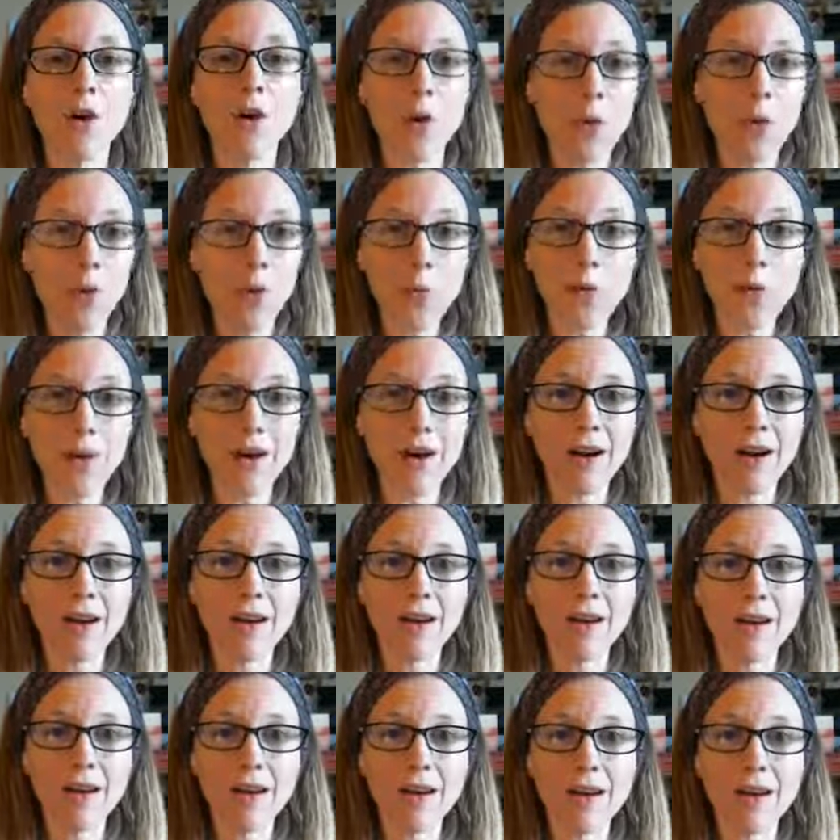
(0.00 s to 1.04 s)
Or
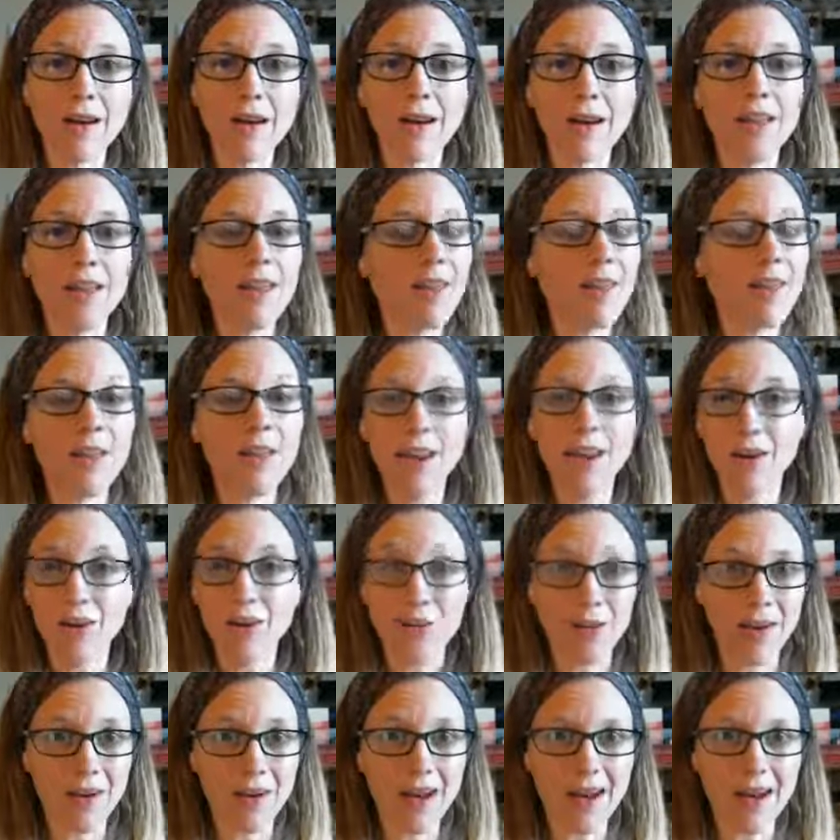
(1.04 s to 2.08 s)
they are
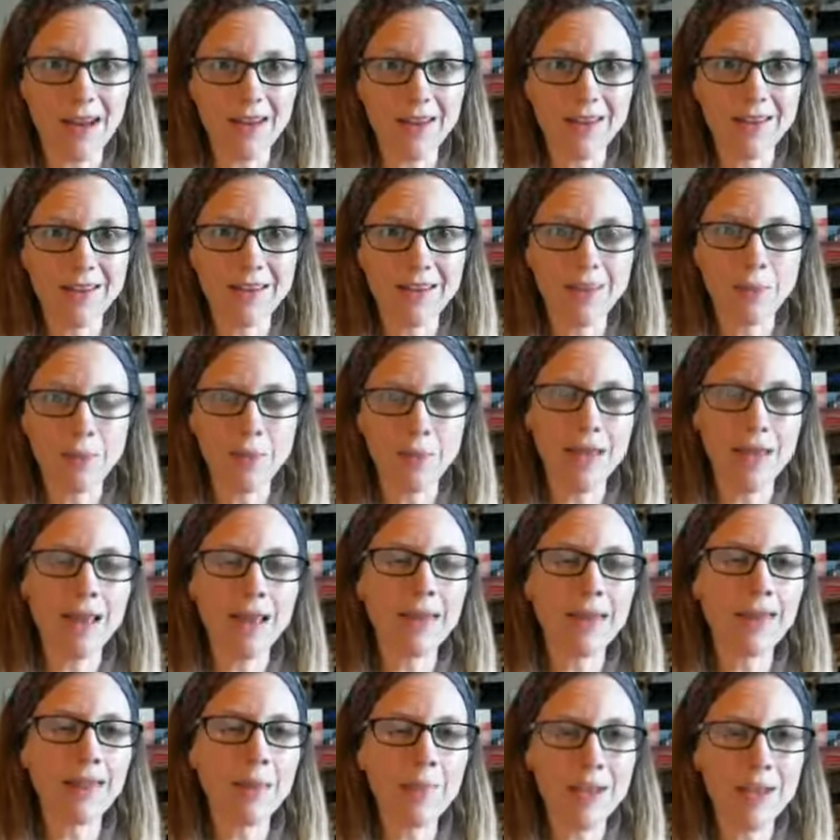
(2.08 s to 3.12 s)
not.
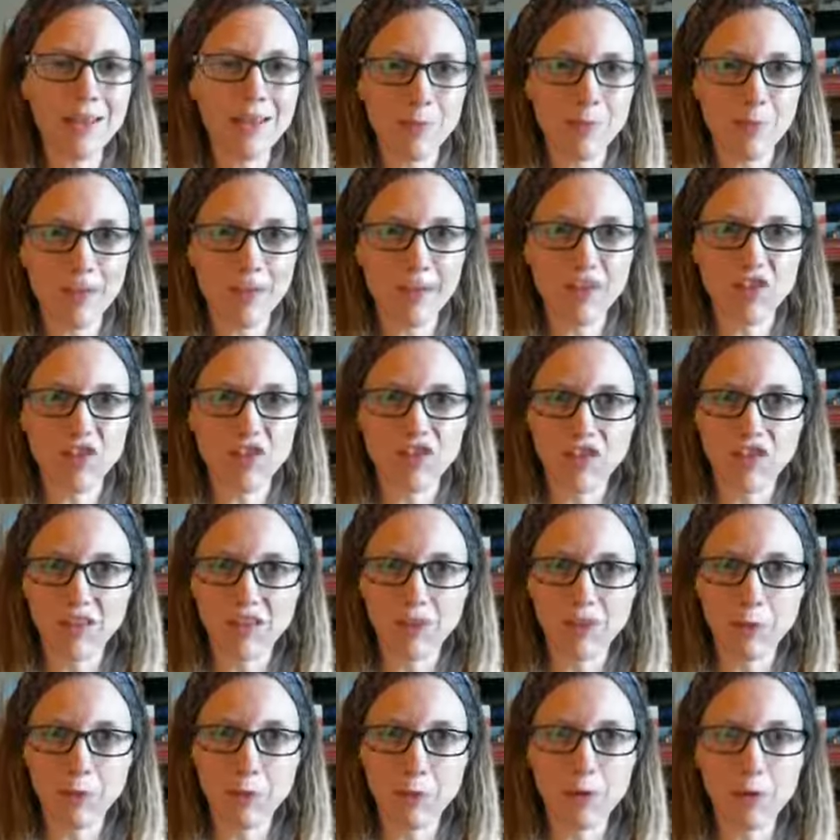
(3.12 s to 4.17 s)
Let me explain this just a
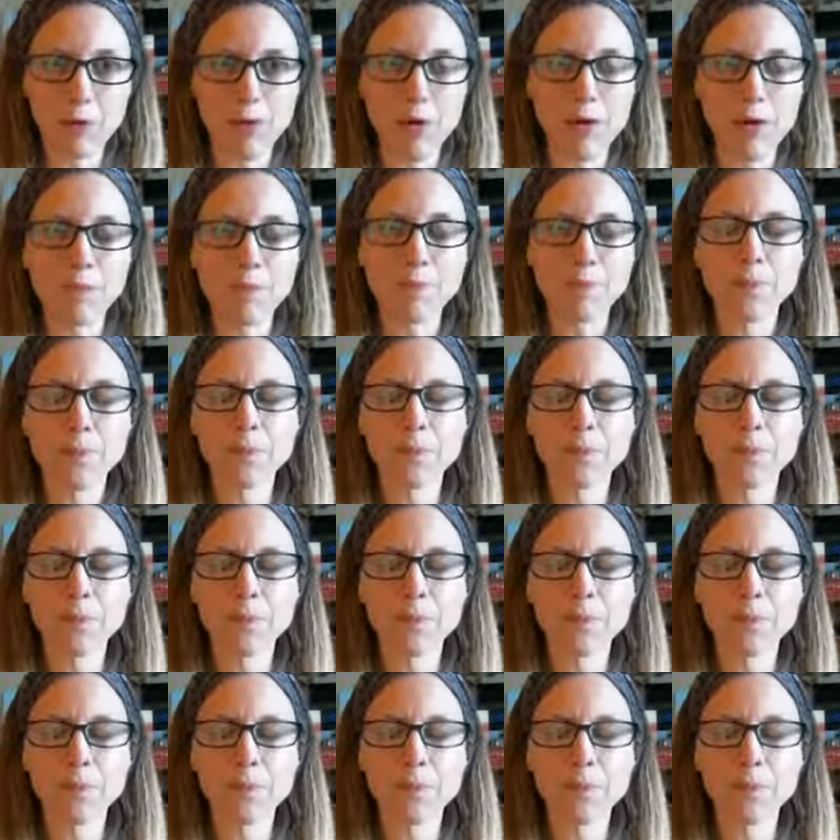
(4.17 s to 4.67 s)
little bit more.